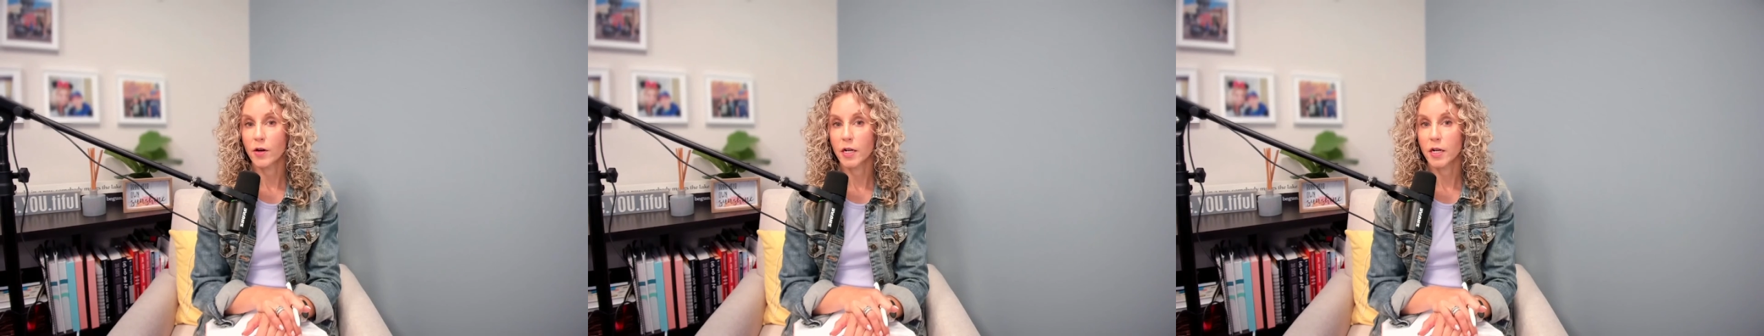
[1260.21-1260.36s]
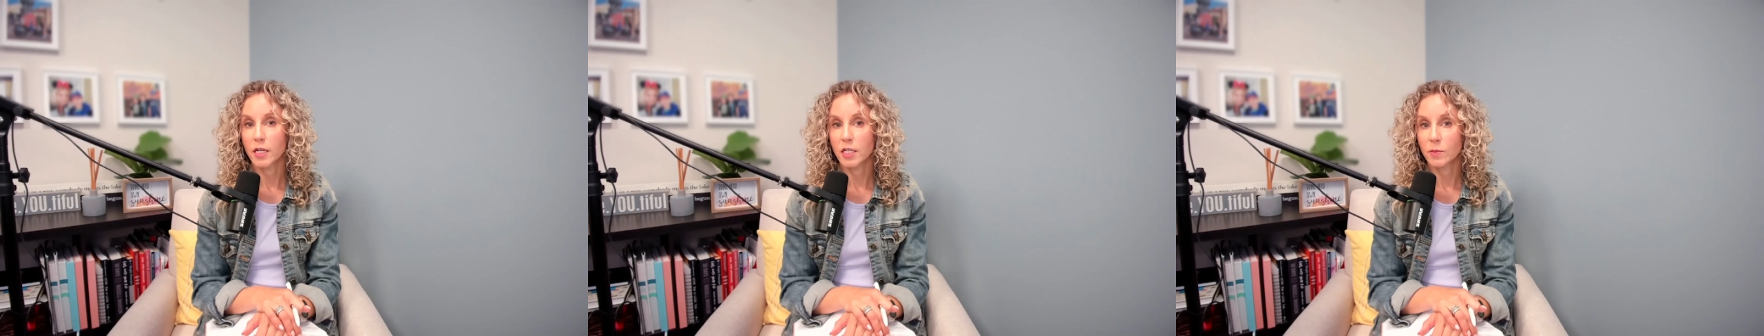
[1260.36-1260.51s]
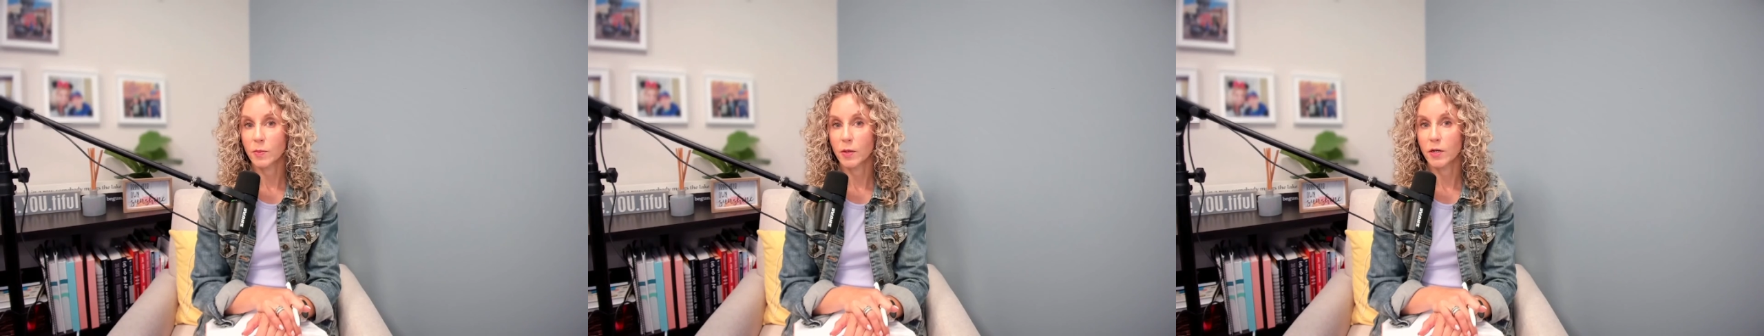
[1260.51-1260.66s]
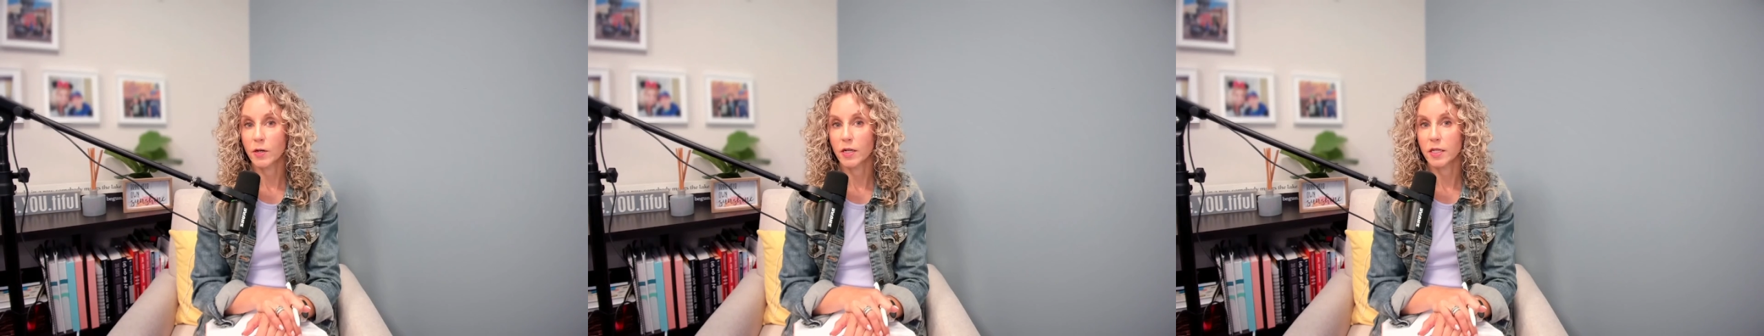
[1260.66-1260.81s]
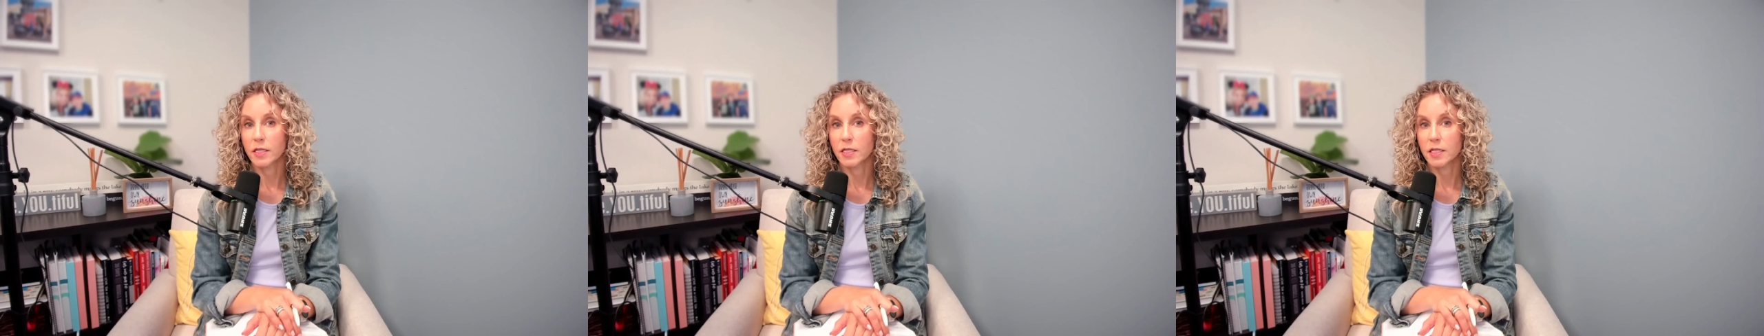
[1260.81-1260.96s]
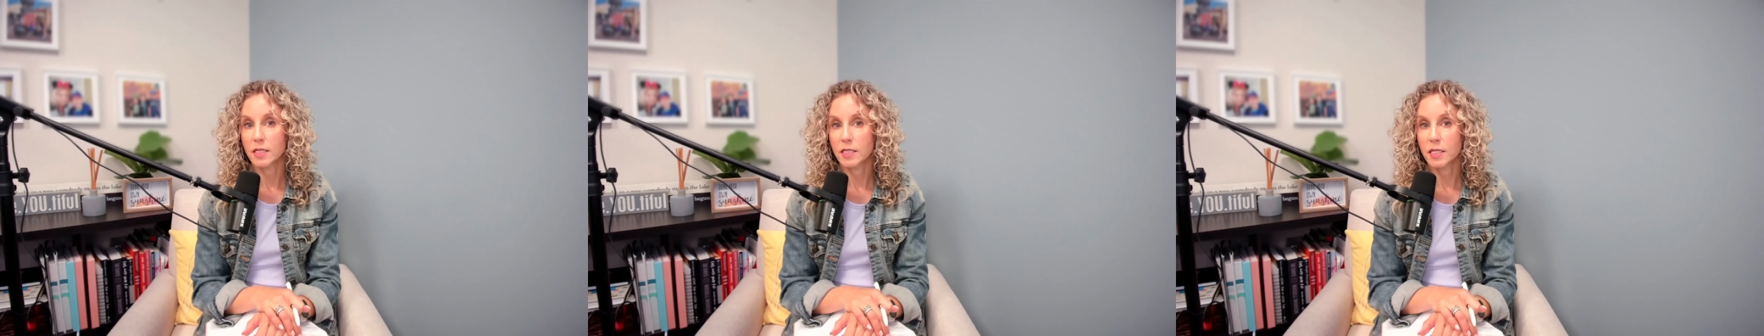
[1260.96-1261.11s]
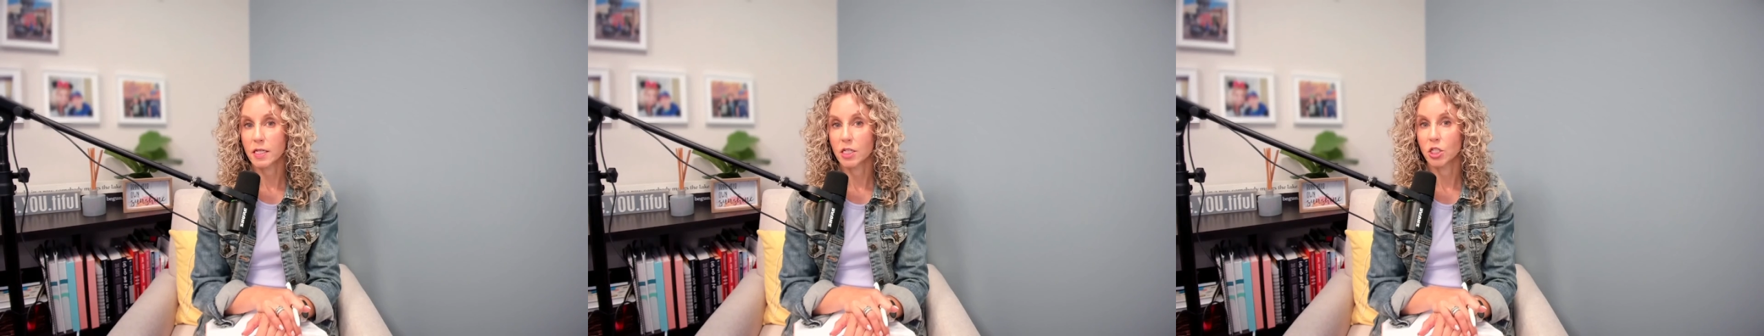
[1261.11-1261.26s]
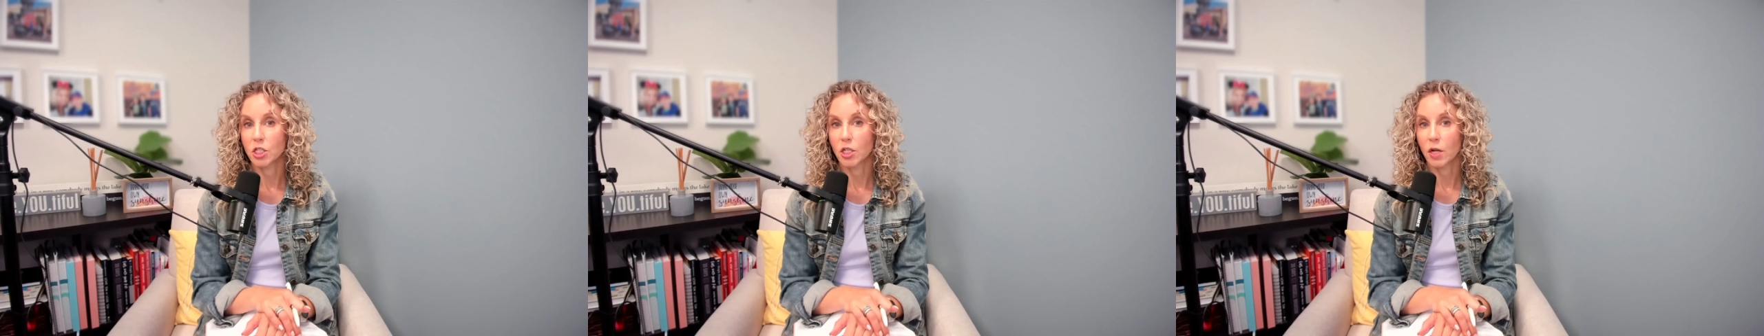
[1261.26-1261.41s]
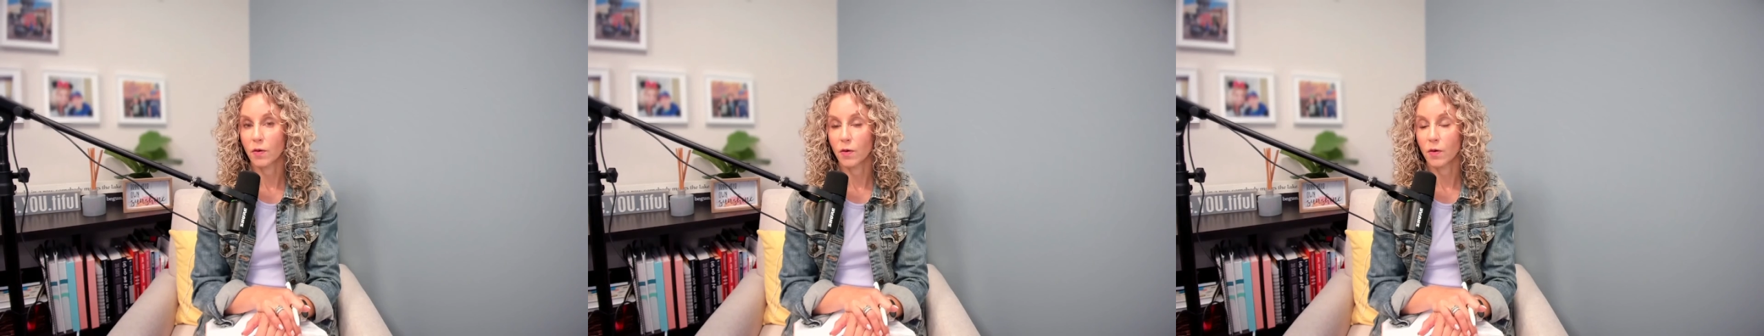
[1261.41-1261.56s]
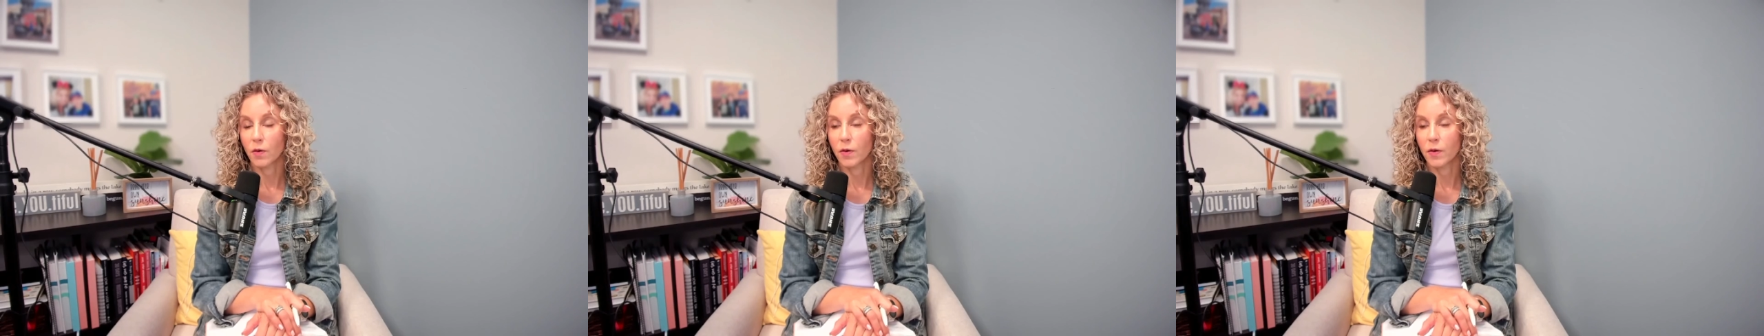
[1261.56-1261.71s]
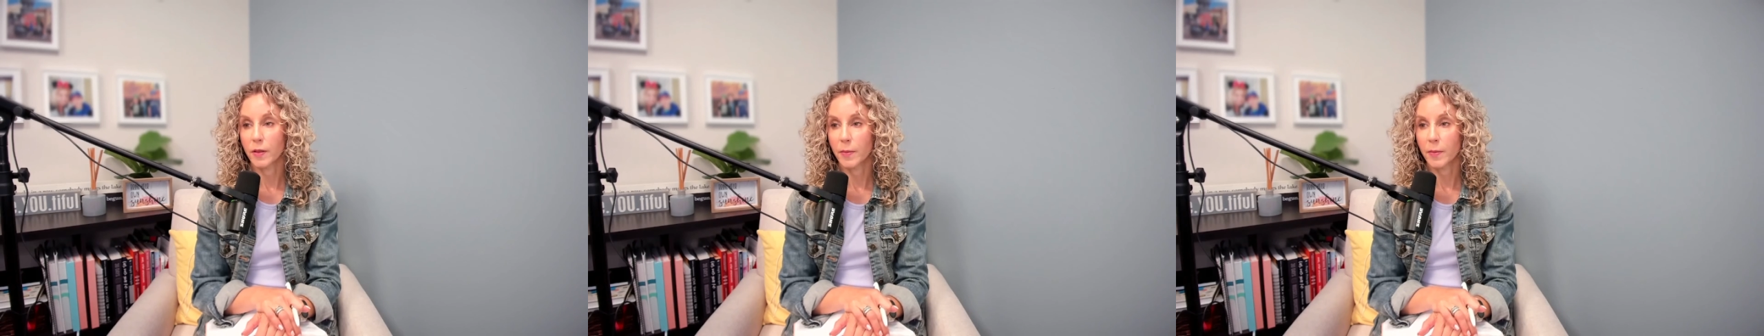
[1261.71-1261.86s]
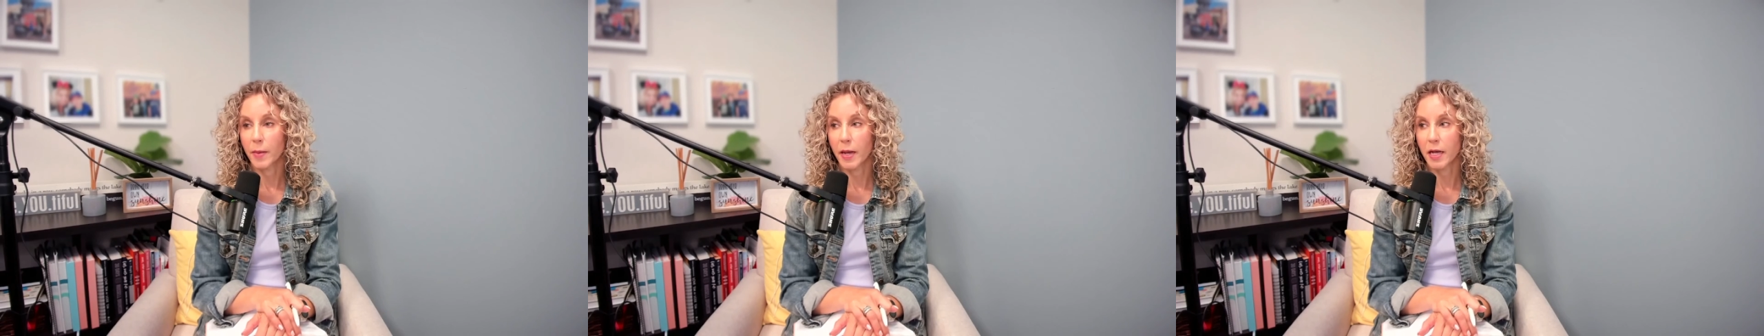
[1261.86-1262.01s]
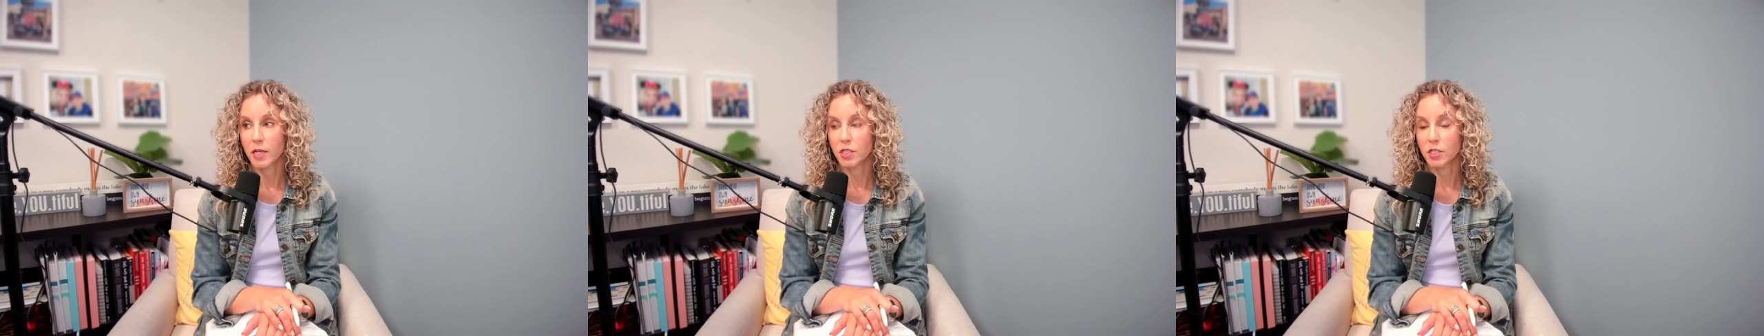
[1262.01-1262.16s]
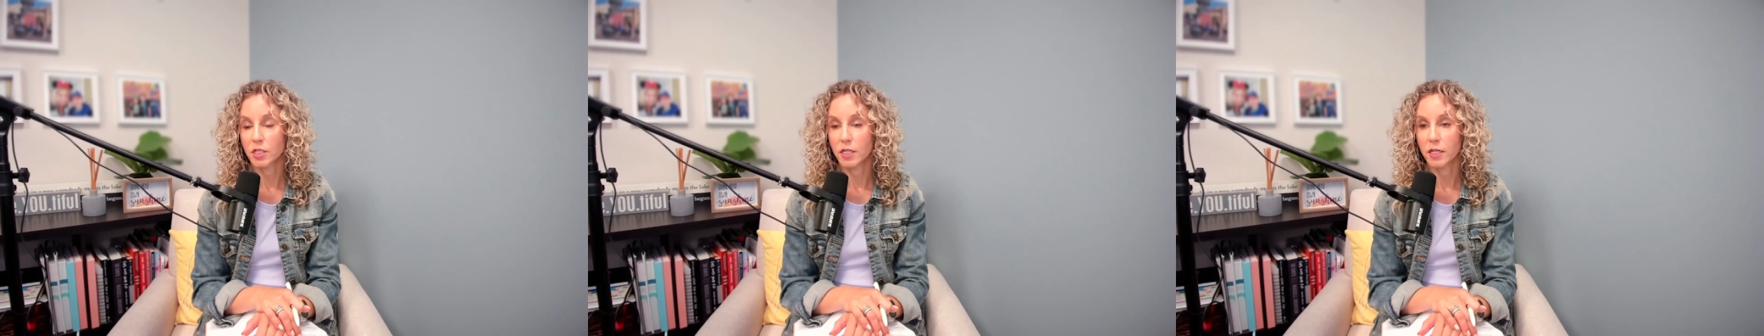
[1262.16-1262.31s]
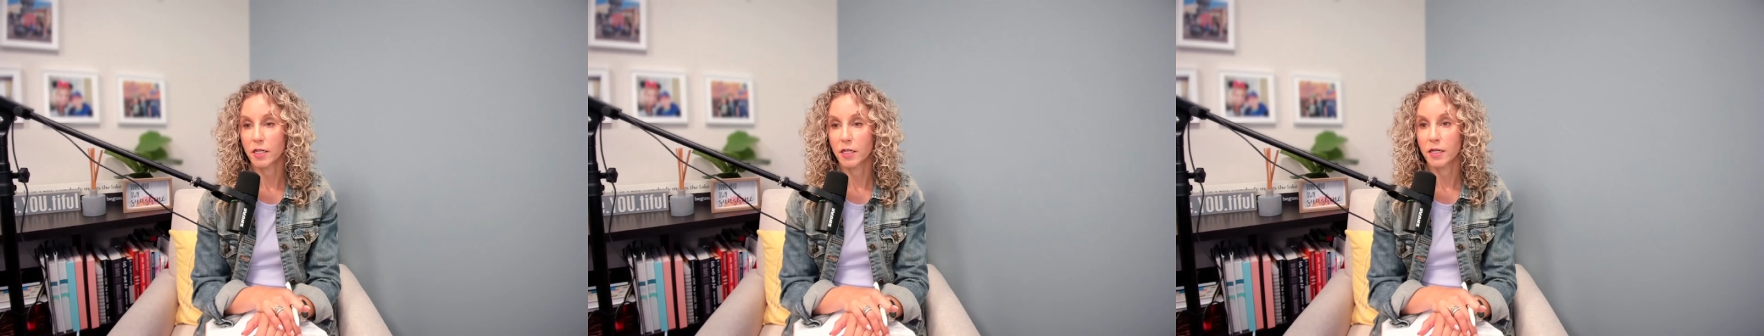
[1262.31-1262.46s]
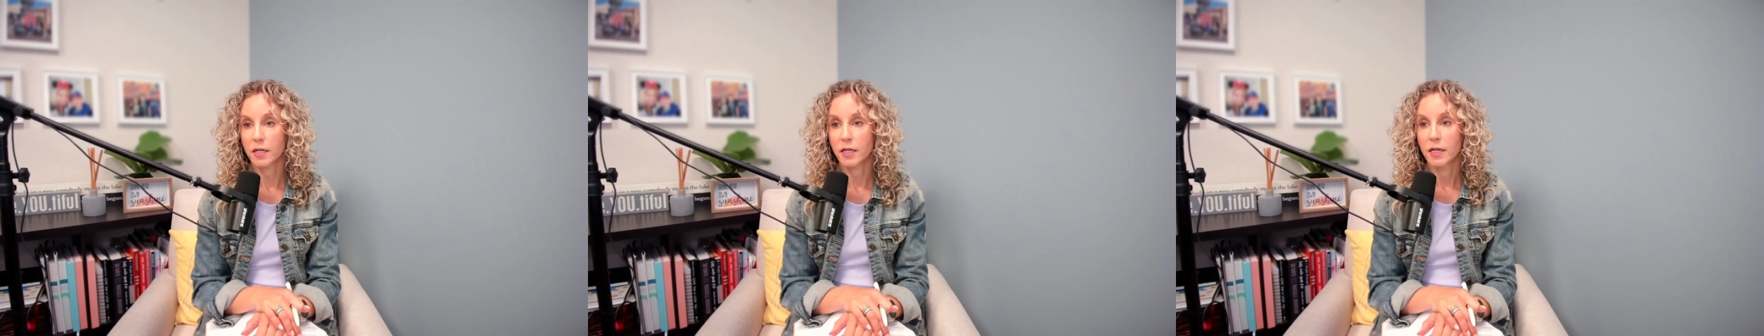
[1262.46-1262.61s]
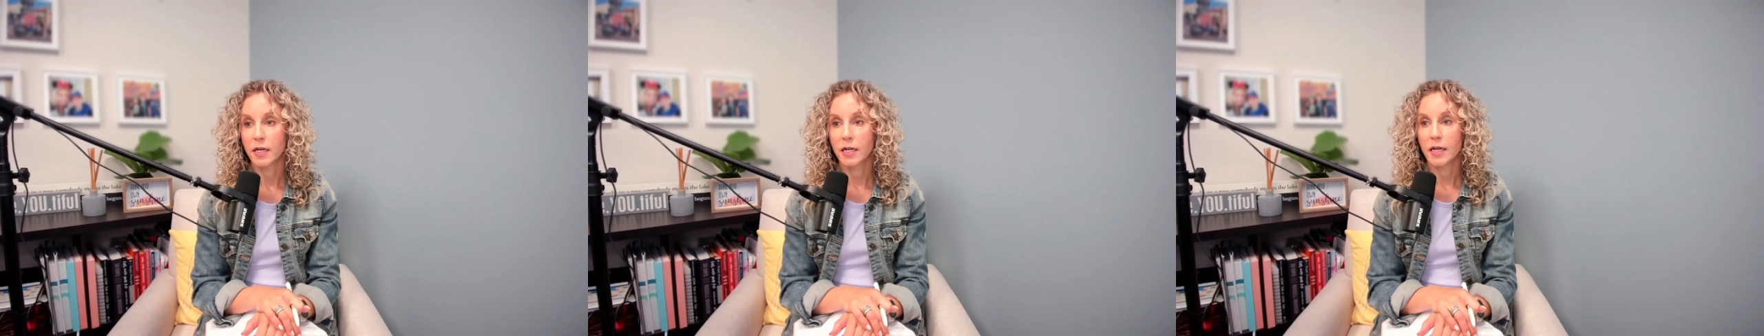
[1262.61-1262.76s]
experiences in general in the past year,